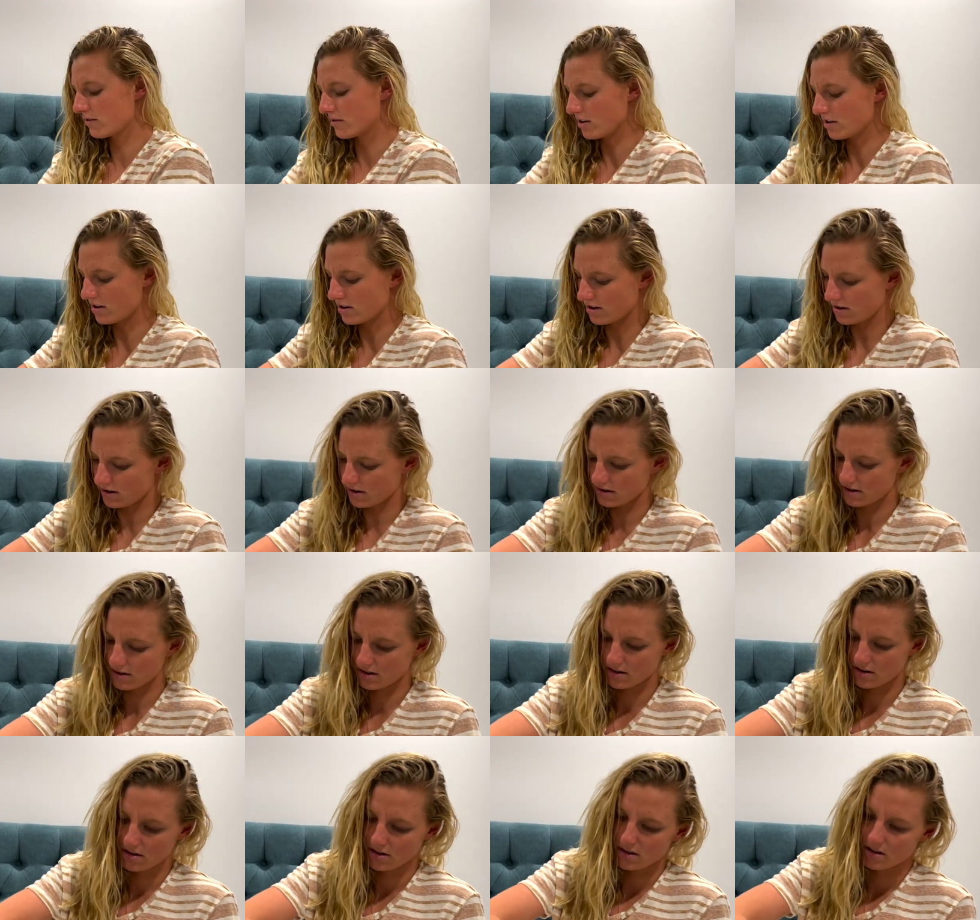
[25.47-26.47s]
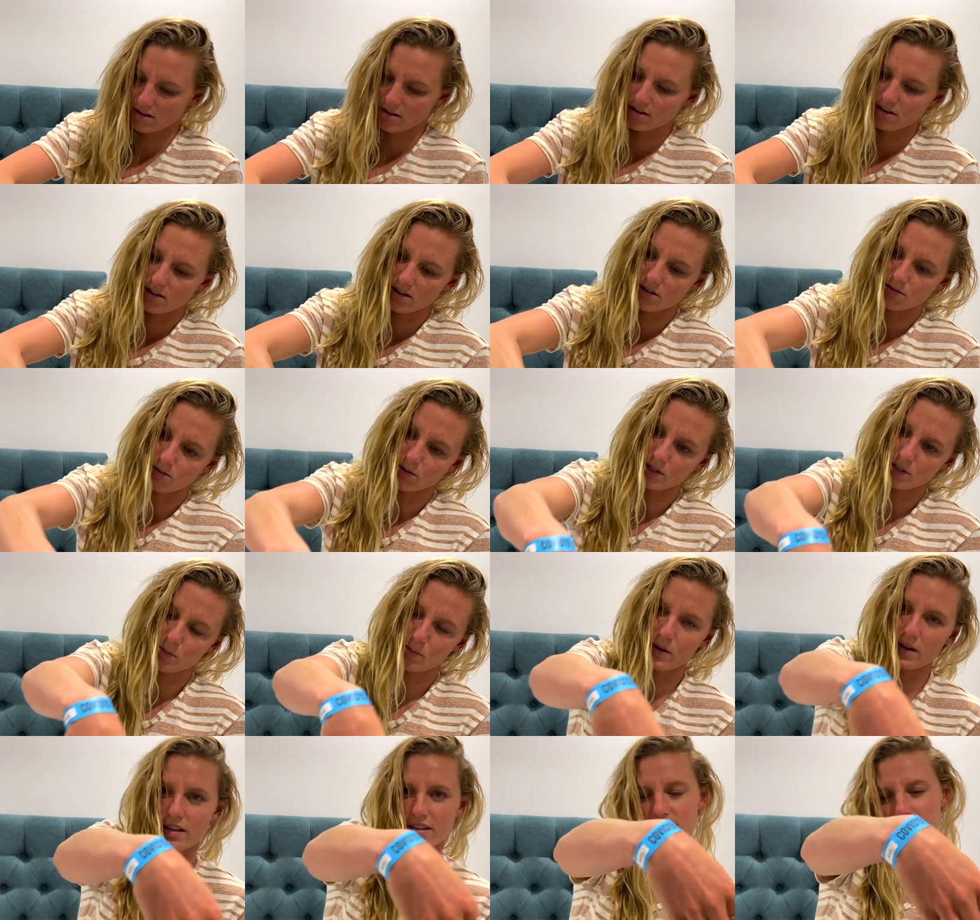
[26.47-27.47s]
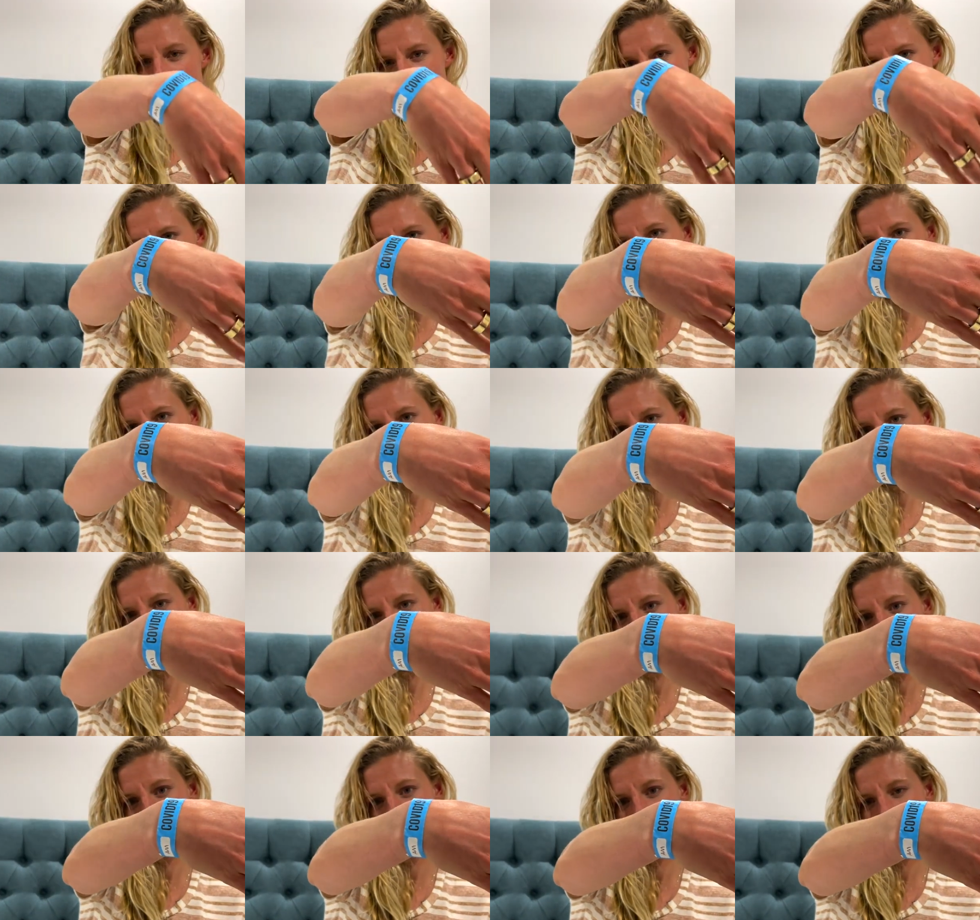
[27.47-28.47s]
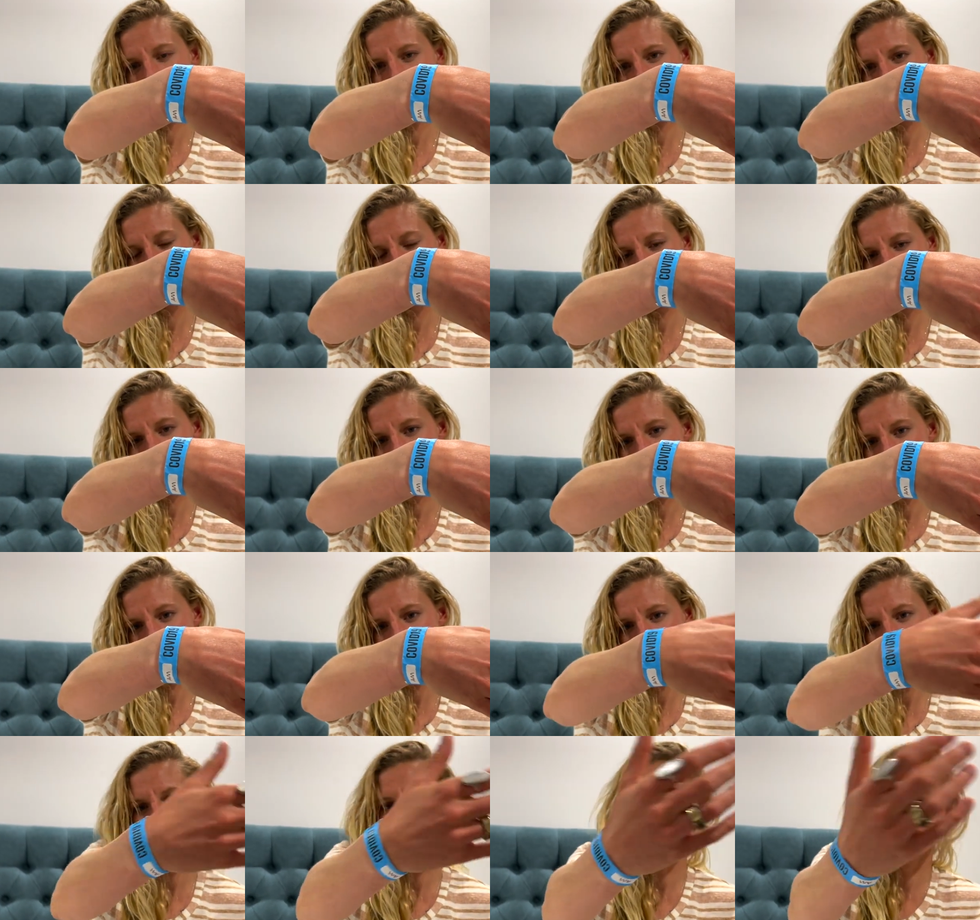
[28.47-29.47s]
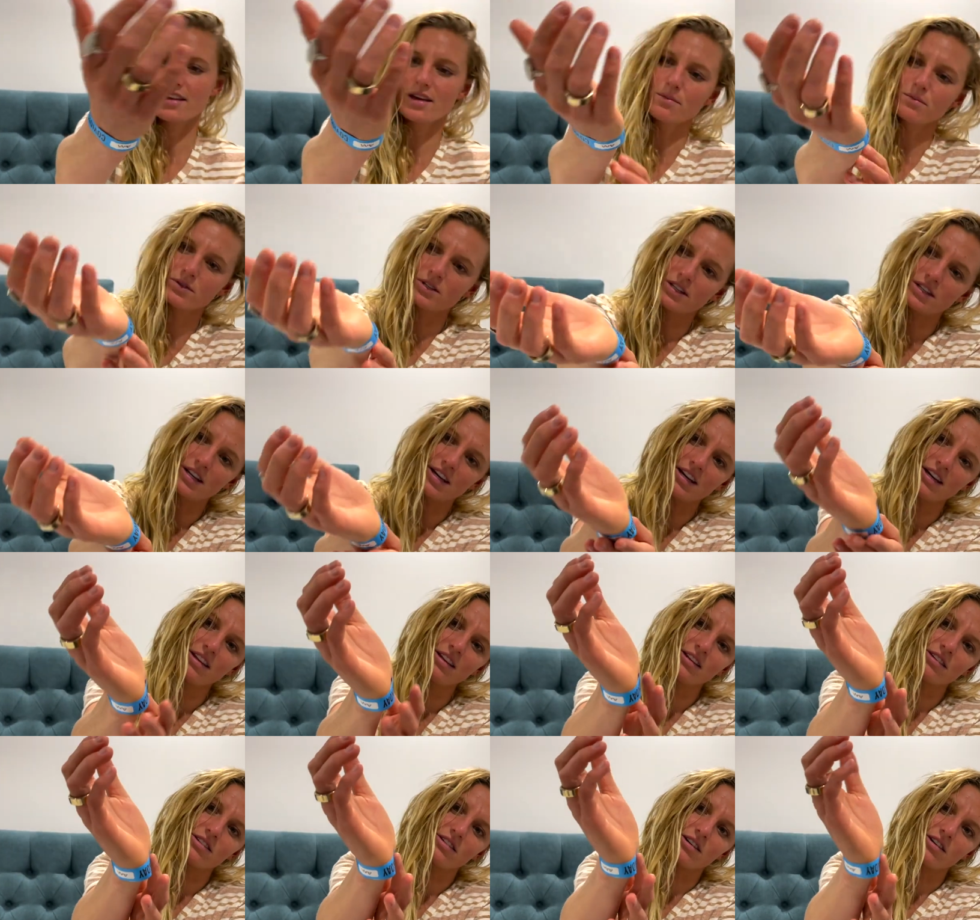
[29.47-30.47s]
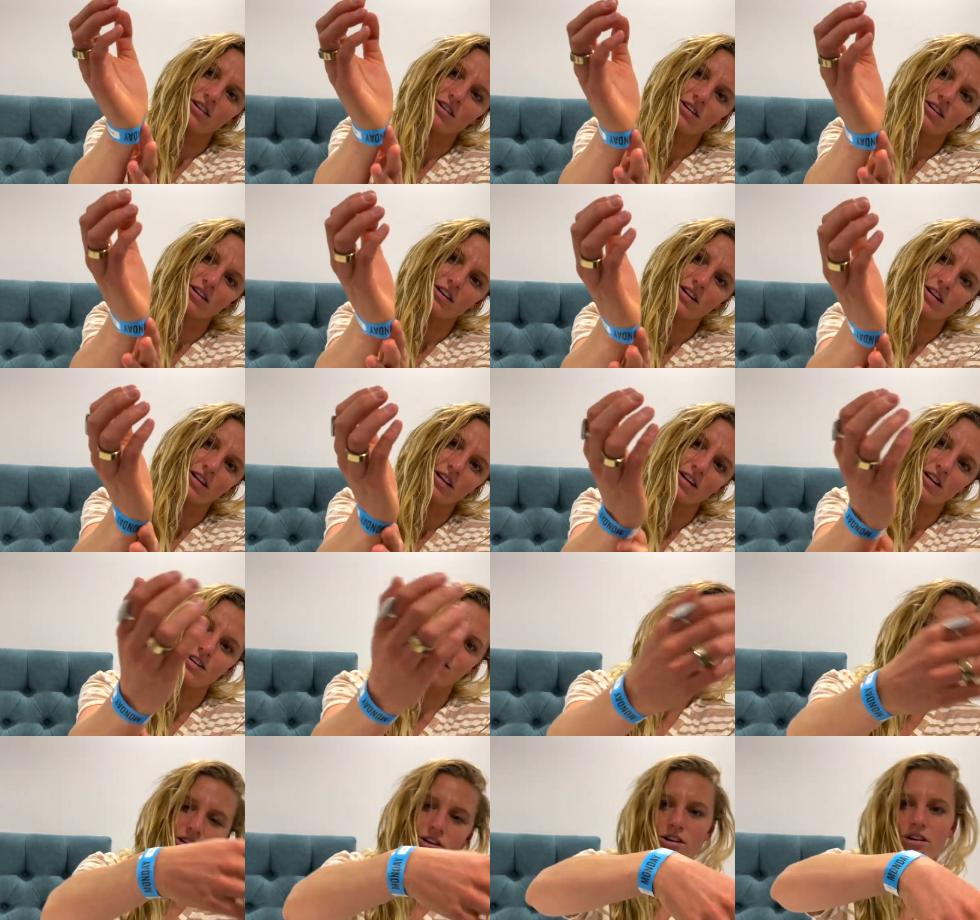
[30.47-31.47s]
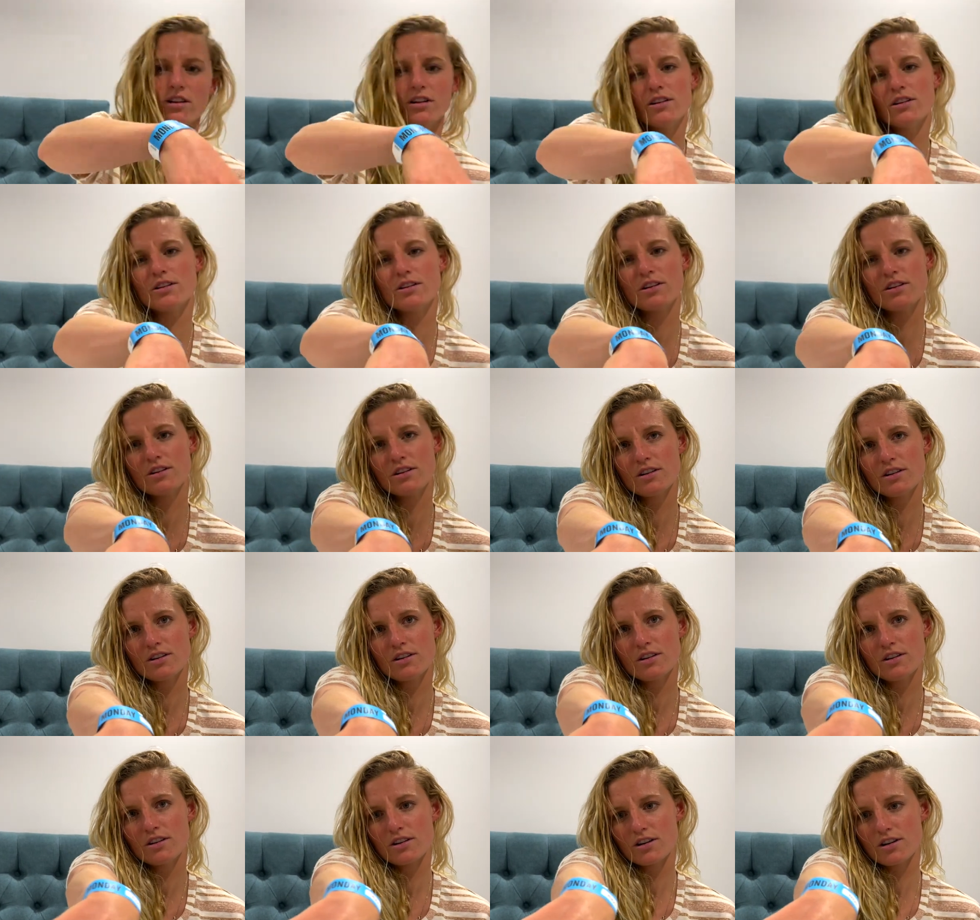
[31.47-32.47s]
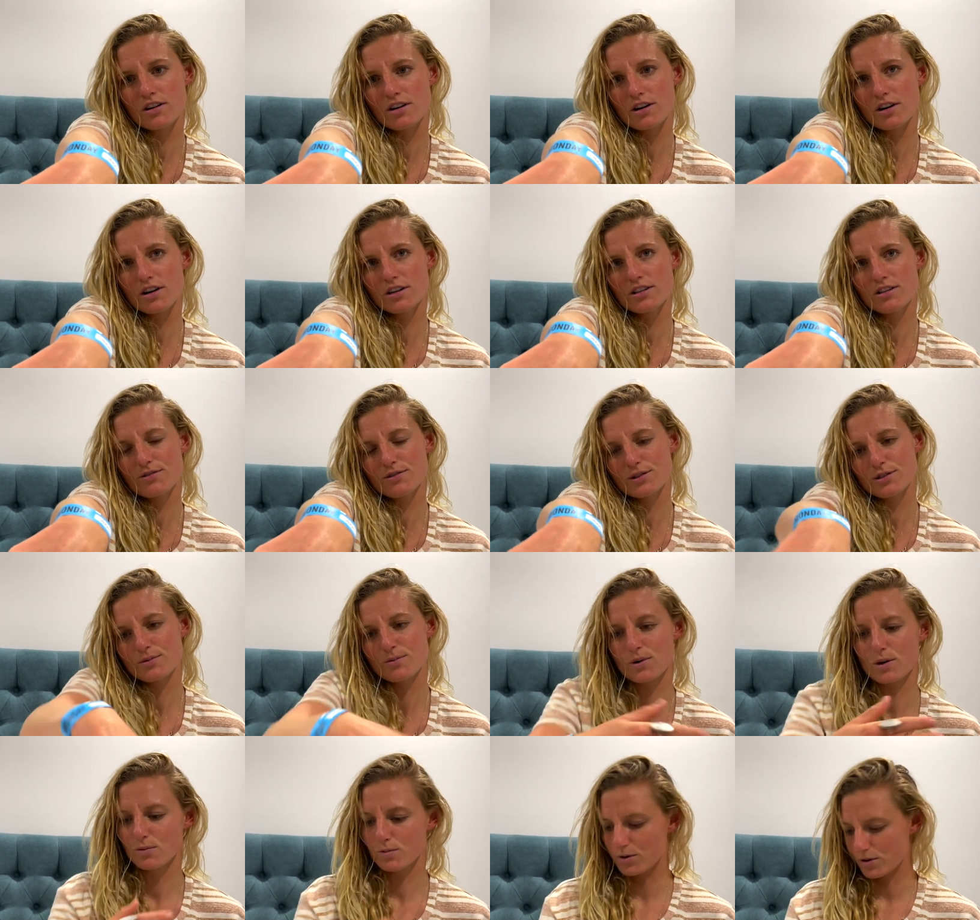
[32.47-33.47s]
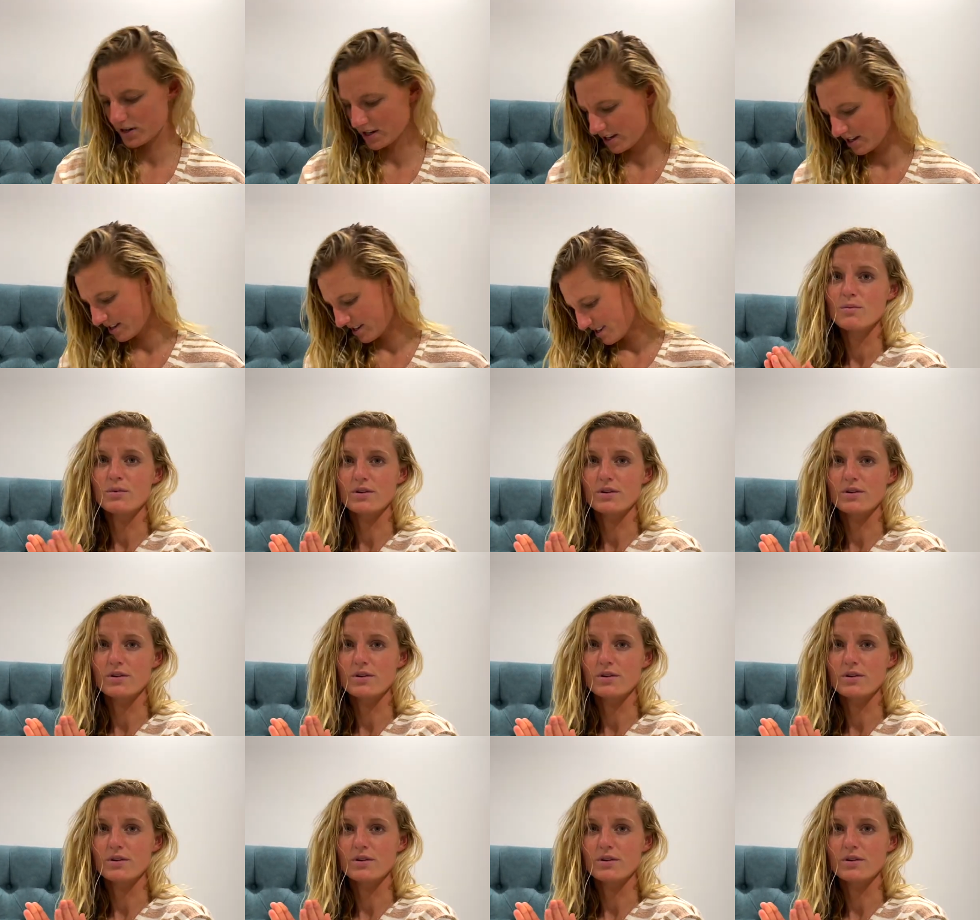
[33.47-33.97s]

Got our wristbands. They came and gave us them today. These are our get out of jail cards for tomorrow morning.